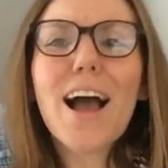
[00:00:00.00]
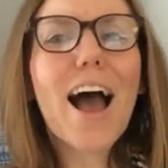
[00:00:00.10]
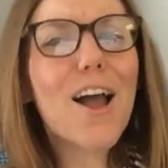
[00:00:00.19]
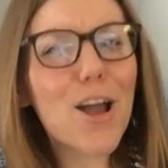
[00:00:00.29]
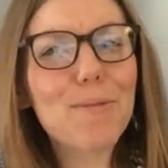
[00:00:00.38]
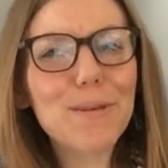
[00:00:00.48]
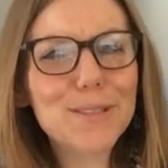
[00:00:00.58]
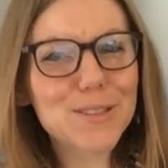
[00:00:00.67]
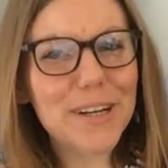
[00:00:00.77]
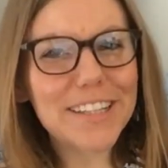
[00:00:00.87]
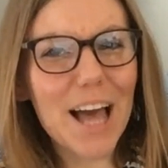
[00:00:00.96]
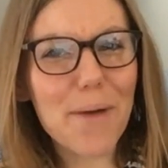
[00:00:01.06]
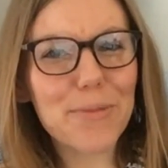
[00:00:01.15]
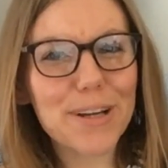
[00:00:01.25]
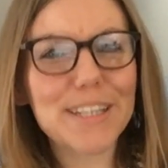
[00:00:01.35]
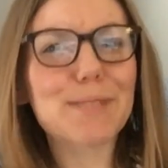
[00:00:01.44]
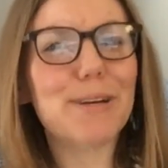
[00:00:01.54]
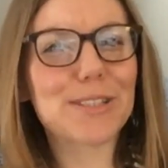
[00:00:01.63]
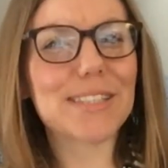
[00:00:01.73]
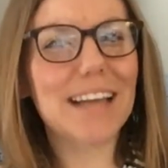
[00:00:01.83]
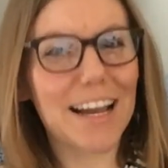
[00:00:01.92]
I hope you enjoyed that book as
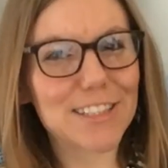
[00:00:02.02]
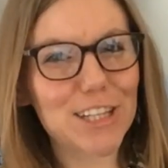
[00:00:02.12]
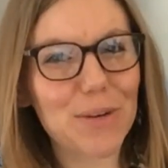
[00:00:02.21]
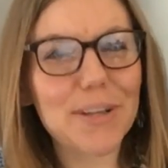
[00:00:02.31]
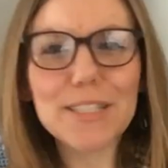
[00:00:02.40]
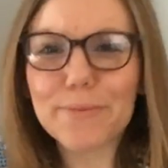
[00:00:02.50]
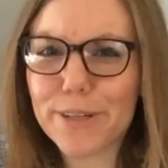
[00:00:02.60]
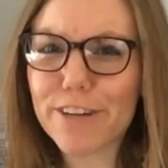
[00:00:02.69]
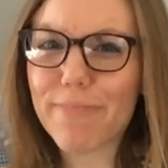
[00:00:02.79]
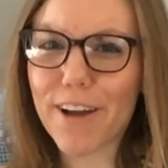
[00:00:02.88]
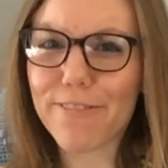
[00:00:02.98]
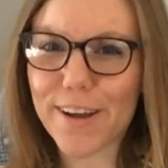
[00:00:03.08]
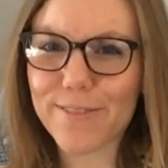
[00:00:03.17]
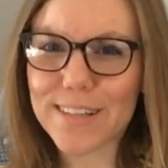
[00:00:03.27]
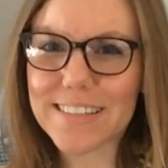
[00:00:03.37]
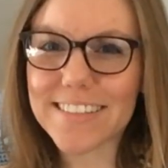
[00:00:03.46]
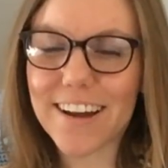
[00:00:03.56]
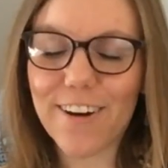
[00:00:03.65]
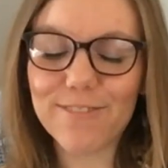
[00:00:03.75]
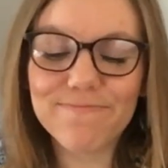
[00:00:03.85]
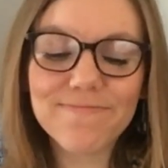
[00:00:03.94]
much as I do. It's one of my favorites
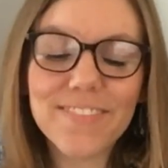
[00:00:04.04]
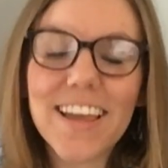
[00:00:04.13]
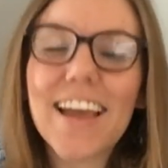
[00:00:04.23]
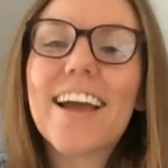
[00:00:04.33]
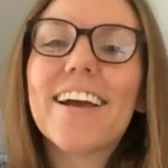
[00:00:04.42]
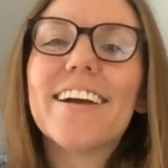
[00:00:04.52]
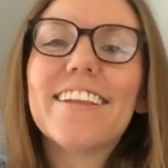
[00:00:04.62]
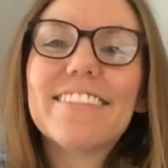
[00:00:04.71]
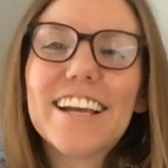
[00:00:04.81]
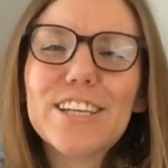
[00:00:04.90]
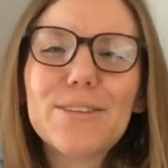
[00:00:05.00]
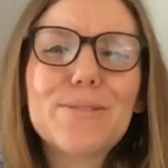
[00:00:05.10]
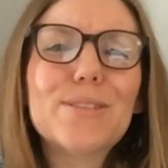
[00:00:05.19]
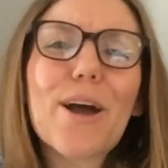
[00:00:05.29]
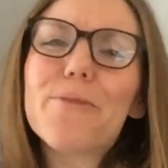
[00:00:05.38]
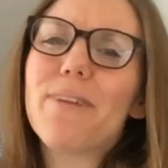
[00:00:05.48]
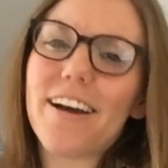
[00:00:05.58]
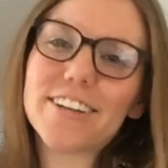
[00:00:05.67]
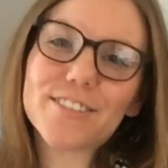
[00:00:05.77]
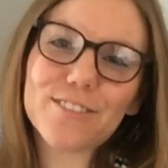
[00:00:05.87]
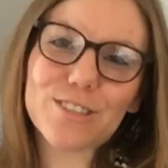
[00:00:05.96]
now. Thank you so
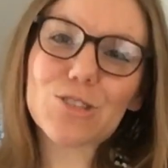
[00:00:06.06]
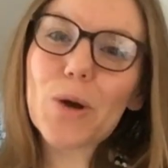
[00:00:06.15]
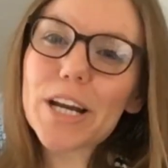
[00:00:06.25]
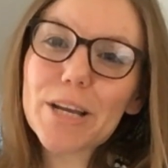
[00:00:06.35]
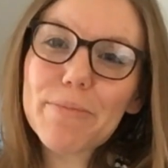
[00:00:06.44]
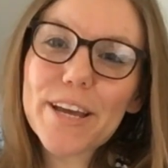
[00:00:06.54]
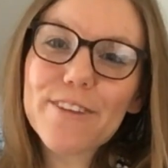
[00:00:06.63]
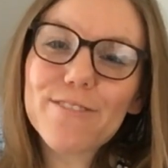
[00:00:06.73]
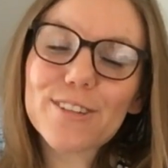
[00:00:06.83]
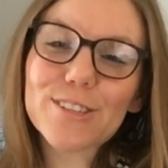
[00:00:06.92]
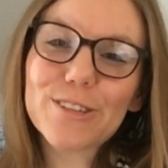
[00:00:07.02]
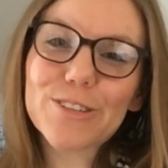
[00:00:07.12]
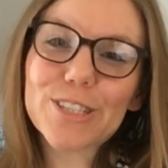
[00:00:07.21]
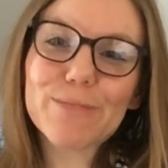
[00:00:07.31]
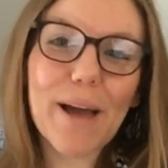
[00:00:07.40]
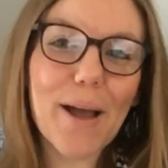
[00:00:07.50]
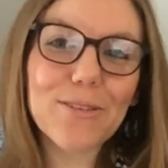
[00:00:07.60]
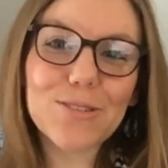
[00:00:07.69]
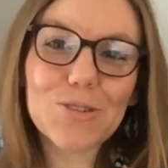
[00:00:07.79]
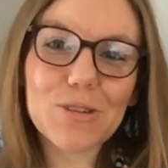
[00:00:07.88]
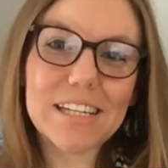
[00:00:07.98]
much for joining me for Children's Bible
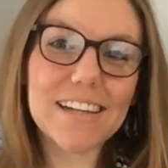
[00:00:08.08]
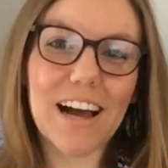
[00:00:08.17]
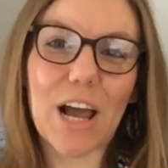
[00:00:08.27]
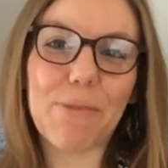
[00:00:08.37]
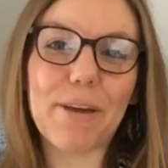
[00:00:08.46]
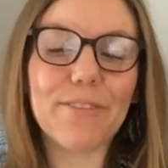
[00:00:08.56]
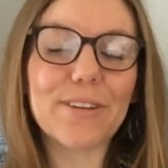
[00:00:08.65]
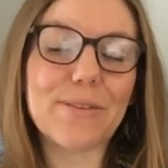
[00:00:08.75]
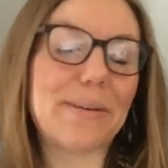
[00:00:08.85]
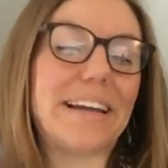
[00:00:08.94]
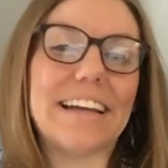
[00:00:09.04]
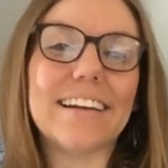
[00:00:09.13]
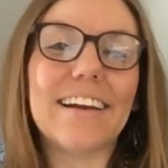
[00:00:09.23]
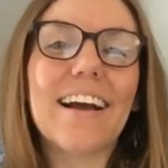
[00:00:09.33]
Story Time every week.